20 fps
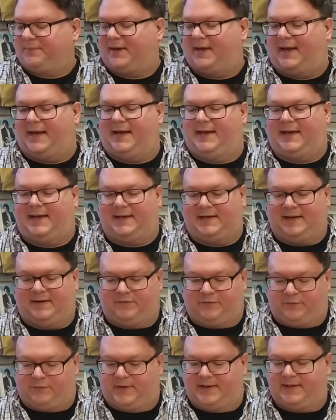and
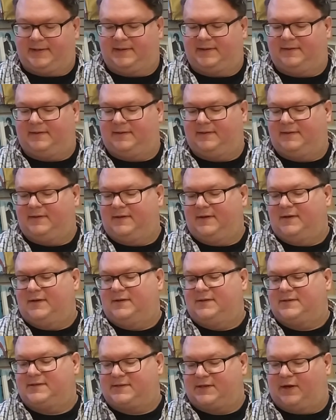have written
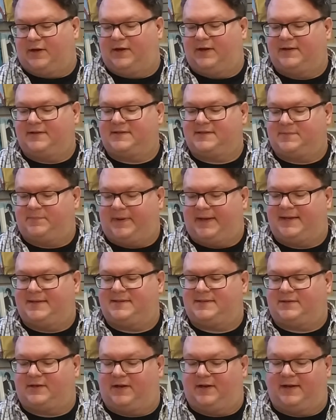songs
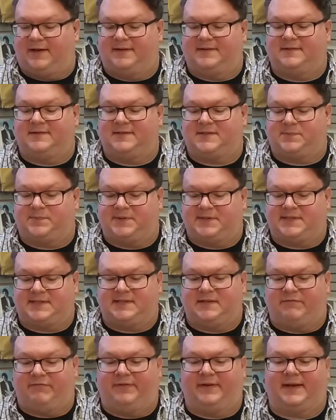based on
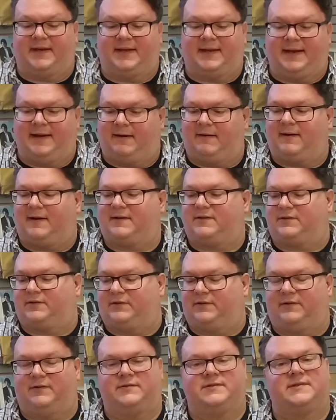specific
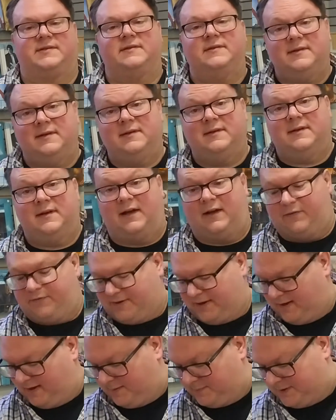characters of
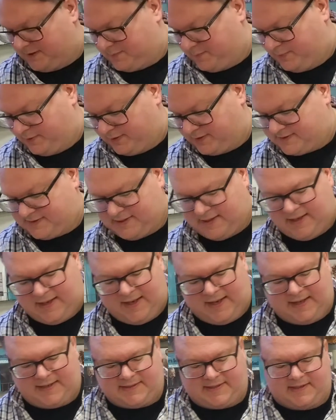comic books.
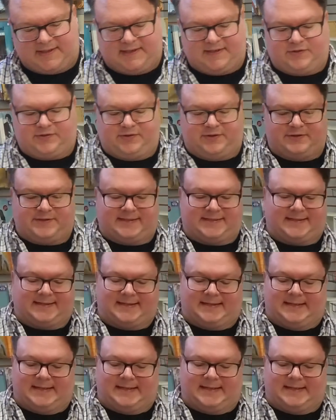That's an interesting